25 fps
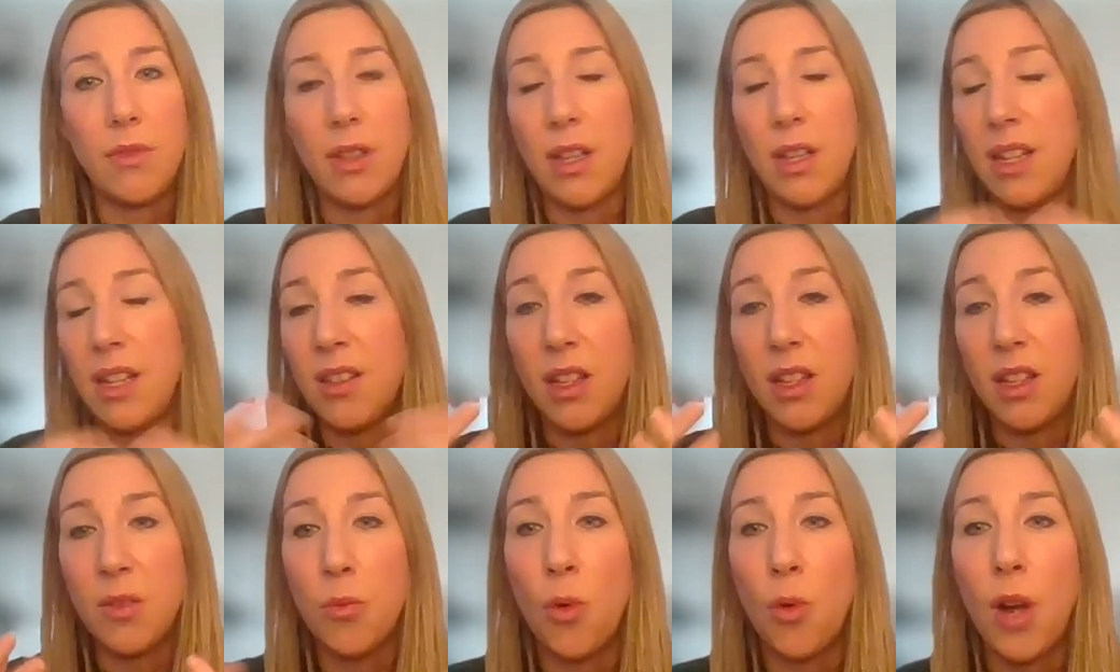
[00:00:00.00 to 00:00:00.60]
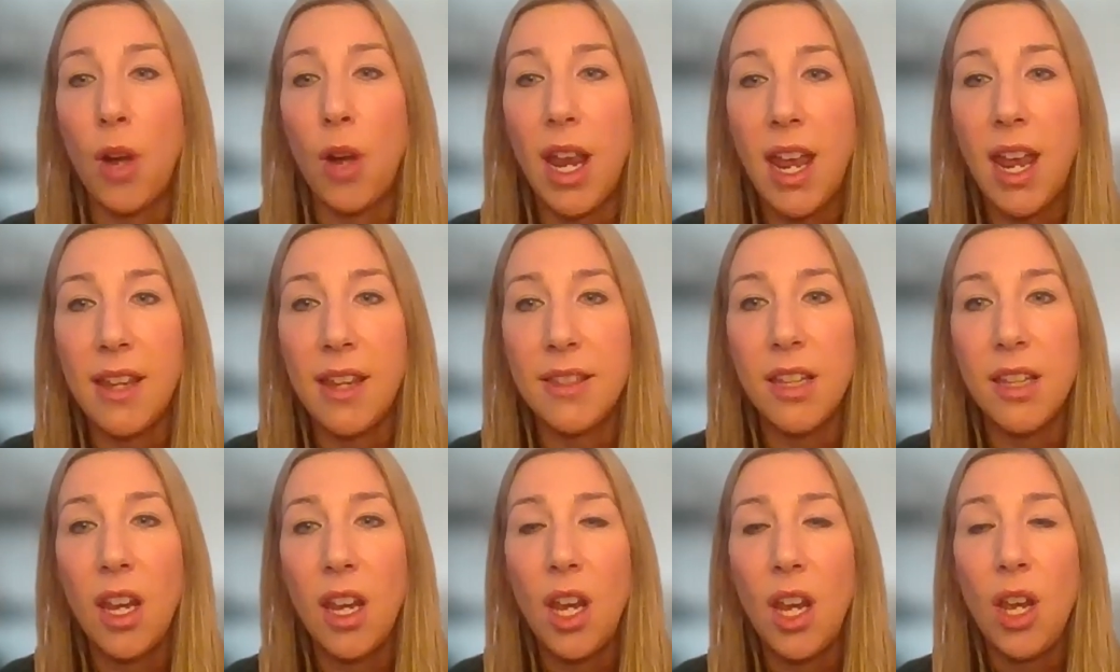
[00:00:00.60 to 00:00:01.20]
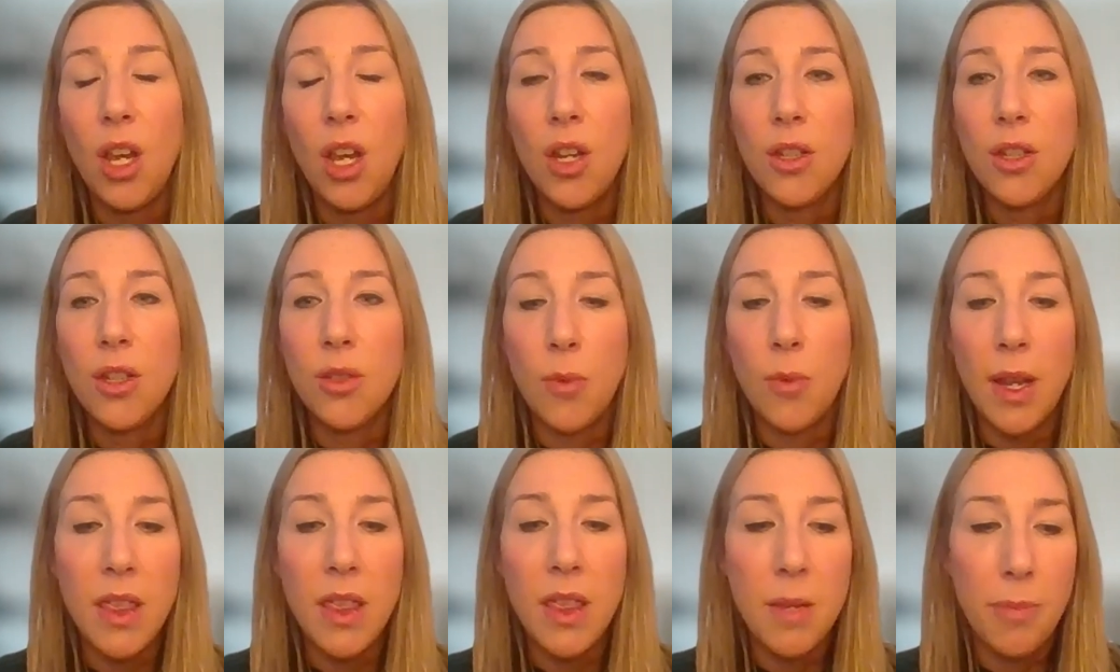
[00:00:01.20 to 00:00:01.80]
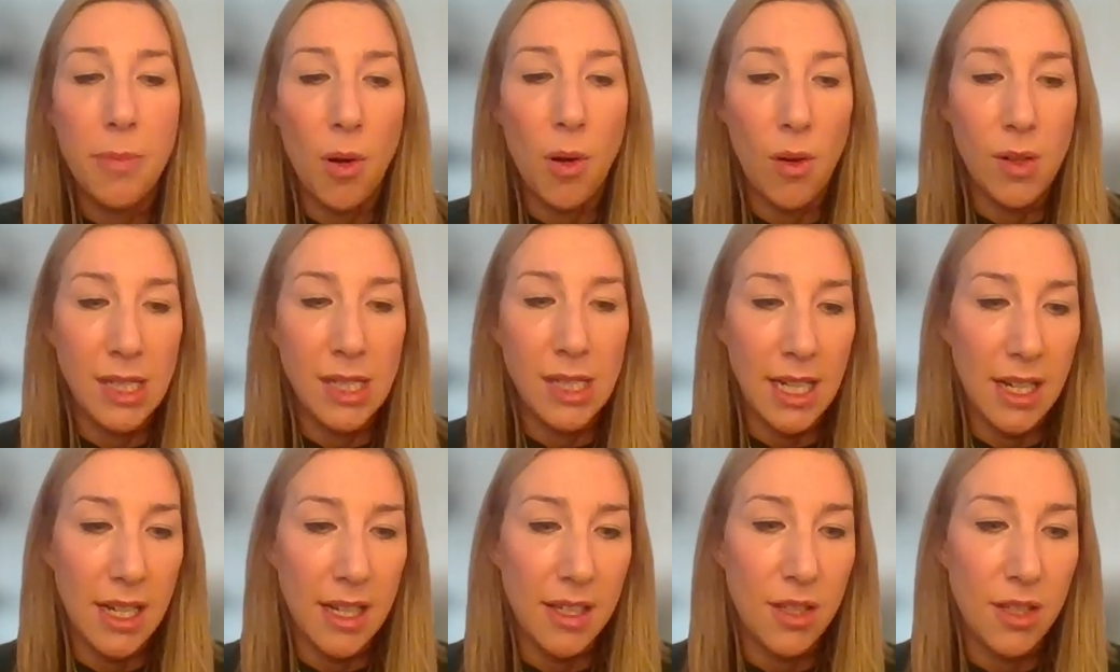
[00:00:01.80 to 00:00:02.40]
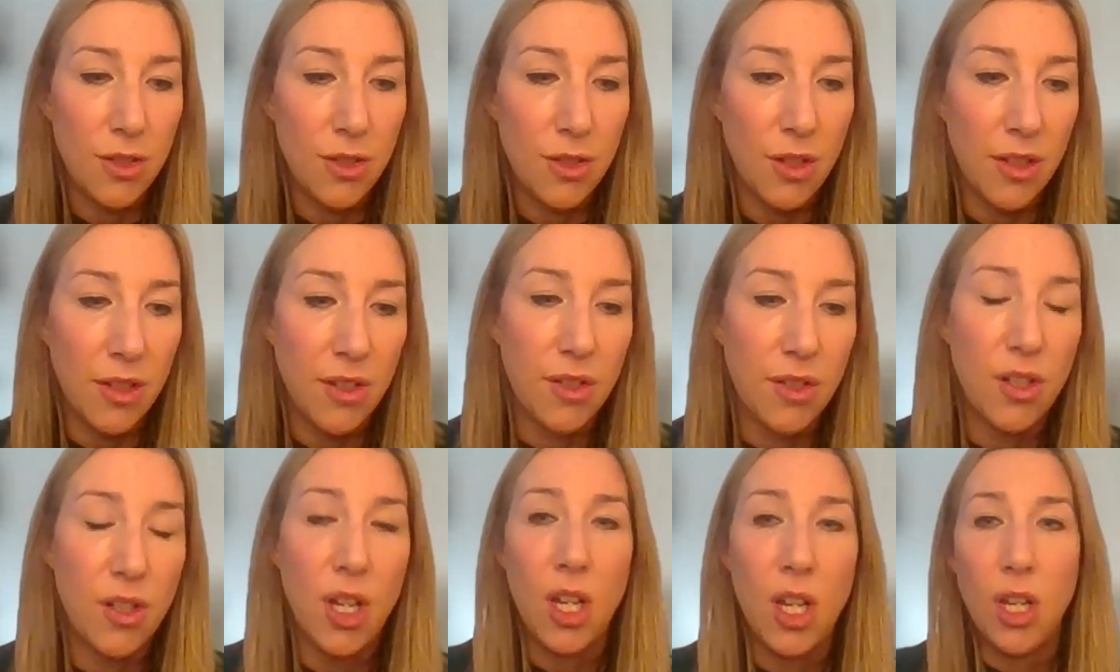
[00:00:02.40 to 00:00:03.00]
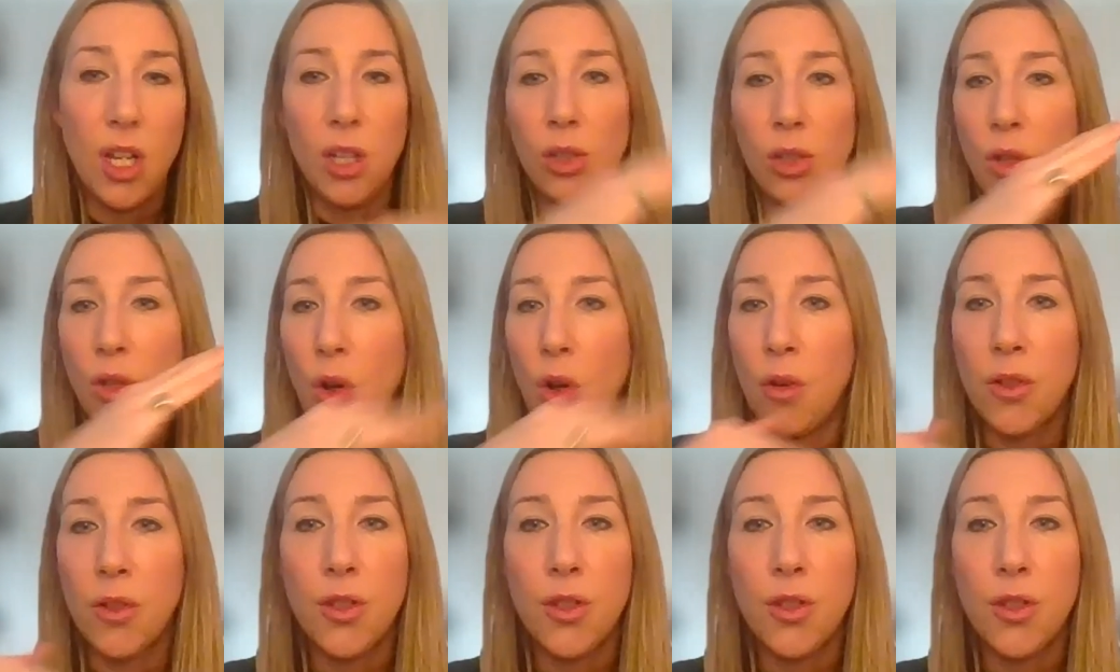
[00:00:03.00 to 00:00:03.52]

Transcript: is what it is. So in the body, it's just long